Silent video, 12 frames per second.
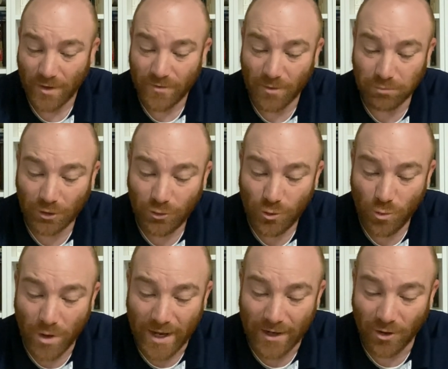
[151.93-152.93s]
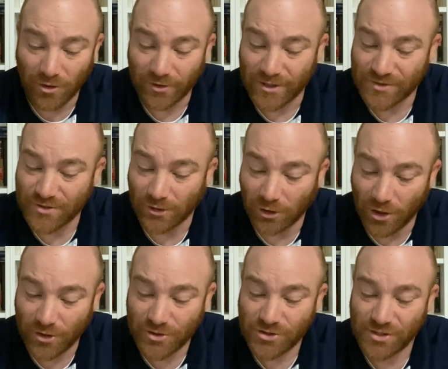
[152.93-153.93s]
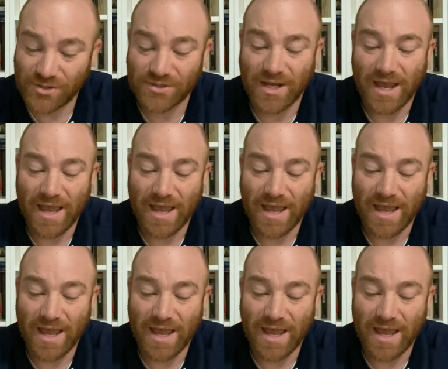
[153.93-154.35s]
The blue whale is the largest,